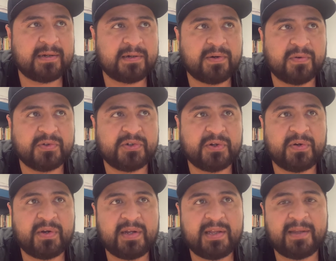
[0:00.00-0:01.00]

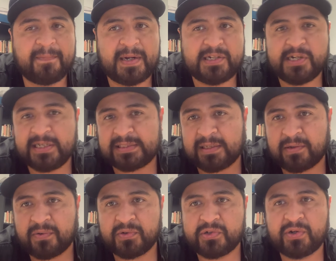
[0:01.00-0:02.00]
culture, the machista
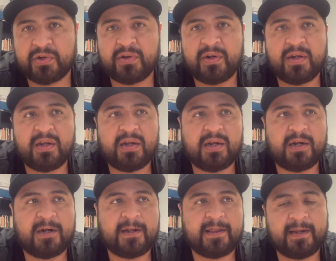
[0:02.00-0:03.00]
culture.
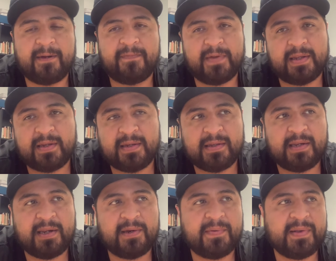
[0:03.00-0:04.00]
Think of it
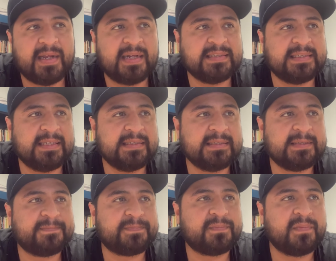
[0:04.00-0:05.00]
in that sense.
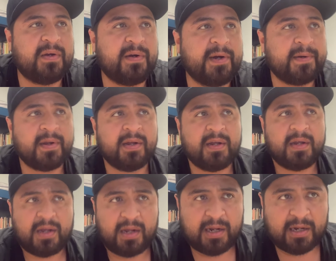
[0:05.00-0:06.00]
All right.
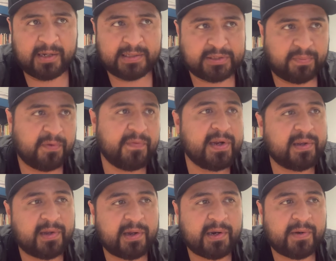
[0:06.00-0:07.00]
So moving
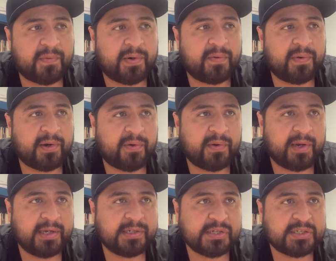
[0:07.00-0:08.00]
along, I want to go ahead
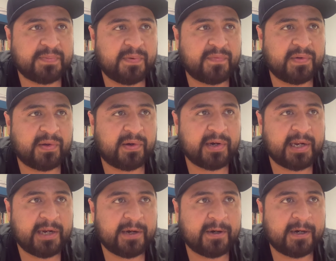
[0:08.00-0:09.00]
and just move along
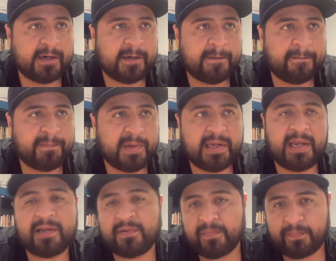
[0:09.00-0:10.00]
here.
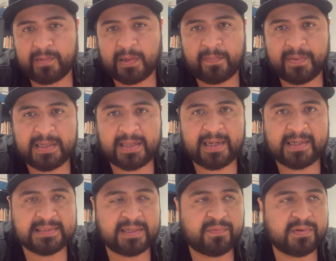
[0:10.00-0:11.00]
Again, it'll be
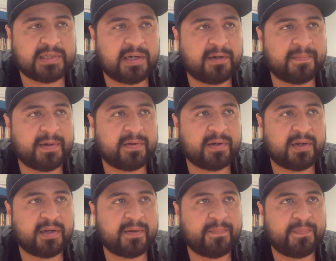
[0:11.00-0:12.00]
things that we'll talk about
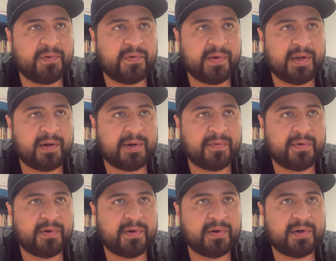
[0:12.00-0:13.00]
during
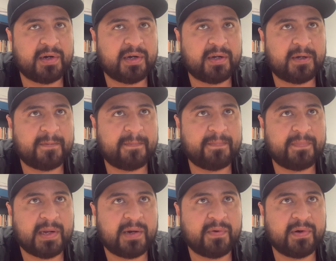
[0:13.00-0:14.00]
our
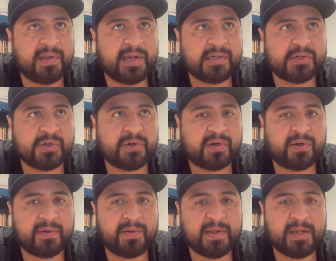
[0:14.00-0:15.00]
lecture
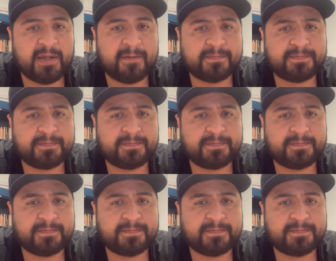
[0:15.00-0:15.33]
on the